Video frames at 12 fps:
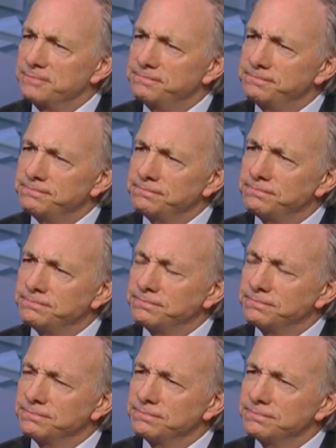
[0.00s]
And I'm
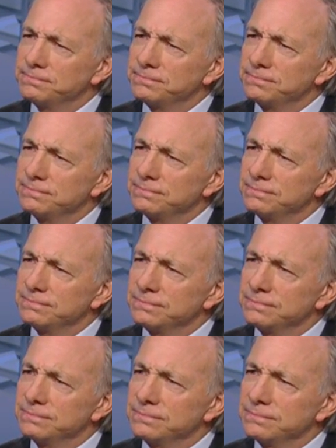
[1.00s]
glad that
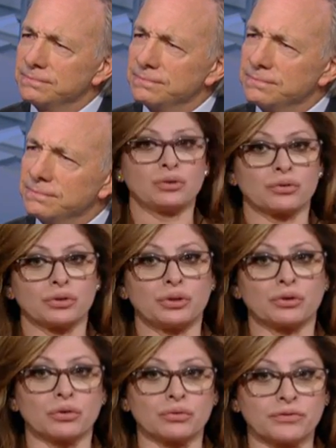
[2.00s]
you're, you're,
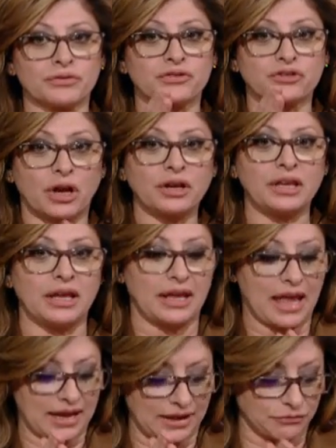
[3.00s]
you're
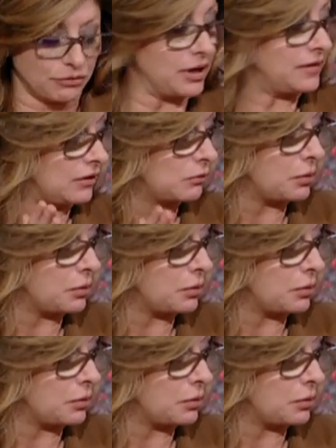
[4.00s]
studying and have written this